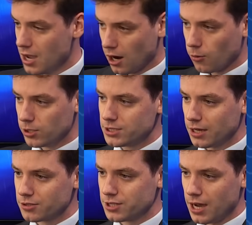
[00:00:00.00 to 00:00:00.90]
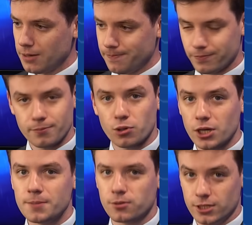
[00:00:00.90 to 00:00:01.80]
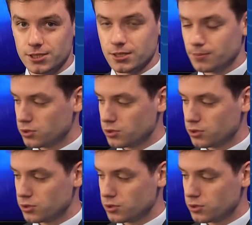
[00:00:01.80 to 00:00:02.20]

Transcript: Our winds outside, pretty breezy,